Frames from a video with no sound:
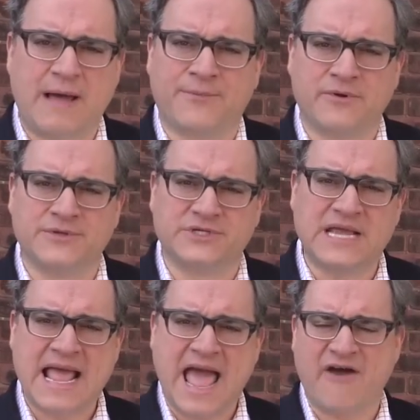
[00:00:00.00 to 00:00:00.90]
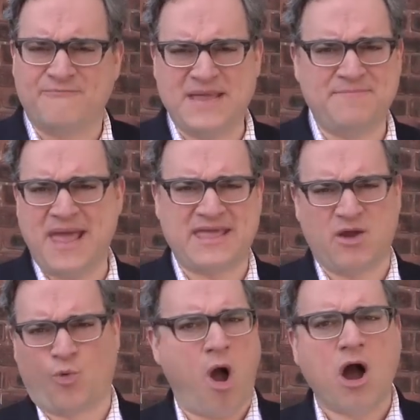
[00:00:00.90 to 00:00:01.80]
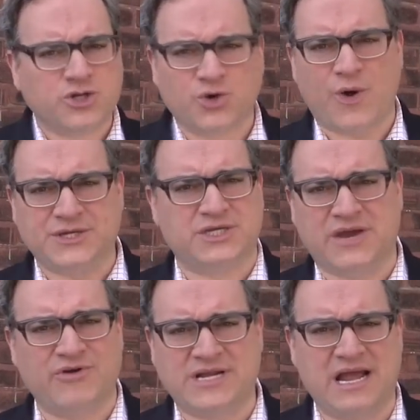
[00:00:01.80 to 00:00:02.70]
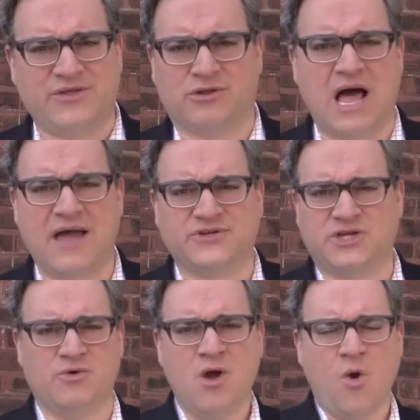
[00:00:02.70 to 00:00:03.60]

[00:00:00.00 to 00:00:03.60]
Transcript: Albertans have been making wrong choices every day in their lives to